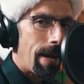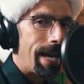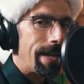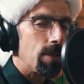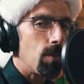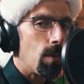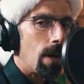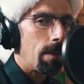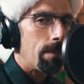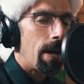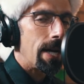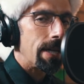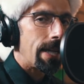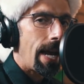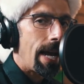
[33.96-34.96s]
back to our
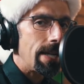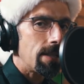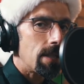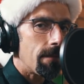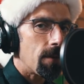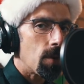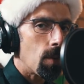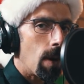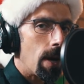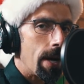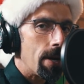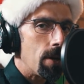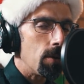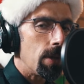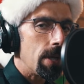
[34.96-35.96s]
podcast. If you are a
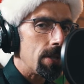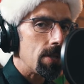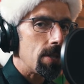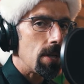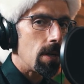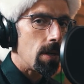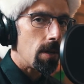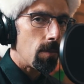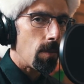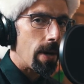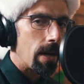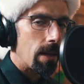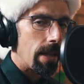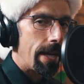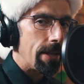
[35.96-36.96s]
new listener, we
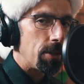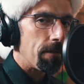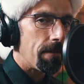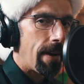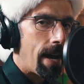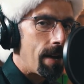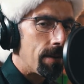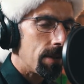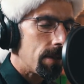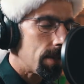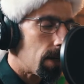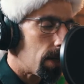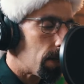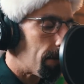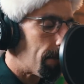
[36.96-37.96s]
are glad you found us
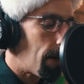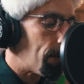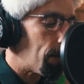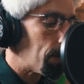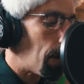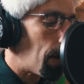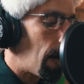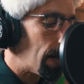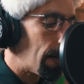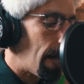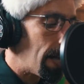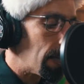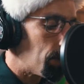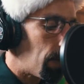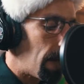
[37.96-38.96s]
on your favorite
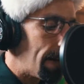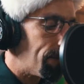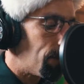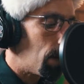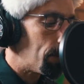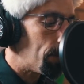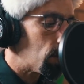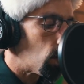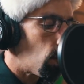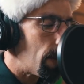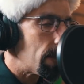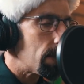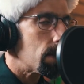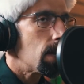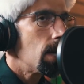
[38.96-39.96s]
podcast platform of
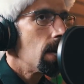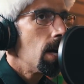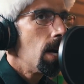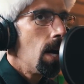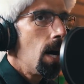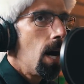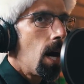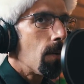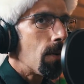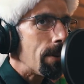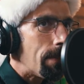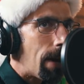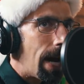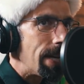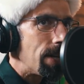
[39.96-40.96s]
choice. A
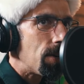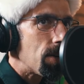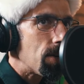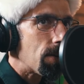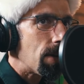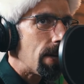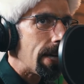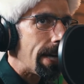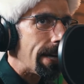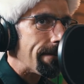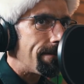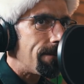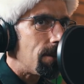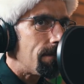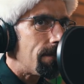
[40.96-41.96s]
reminder you can get
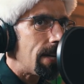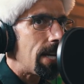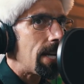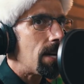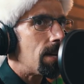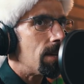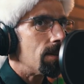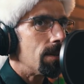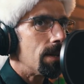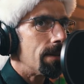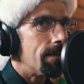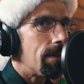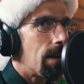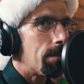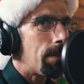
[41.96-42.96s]
full video
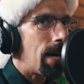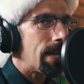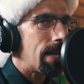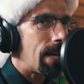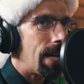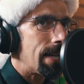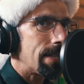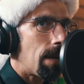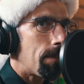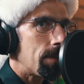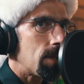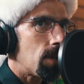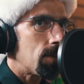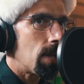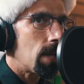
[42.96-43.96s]
of our podcast
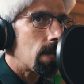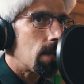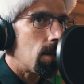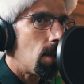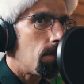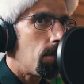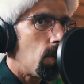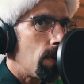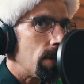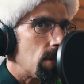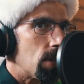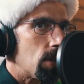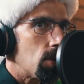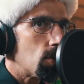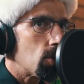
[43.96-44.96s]
episodes on a Global
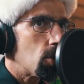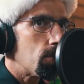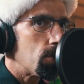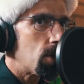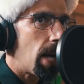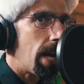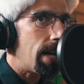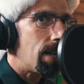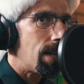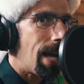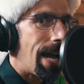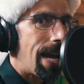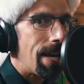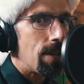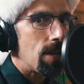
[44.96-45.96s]
Widget YouTube channel
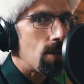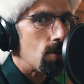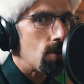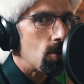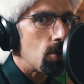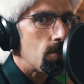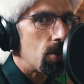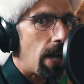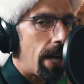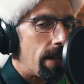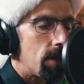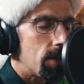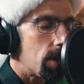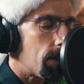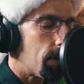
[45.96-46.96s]
and the YouTube
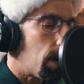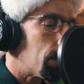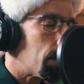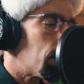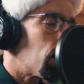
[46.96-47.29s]
channels of our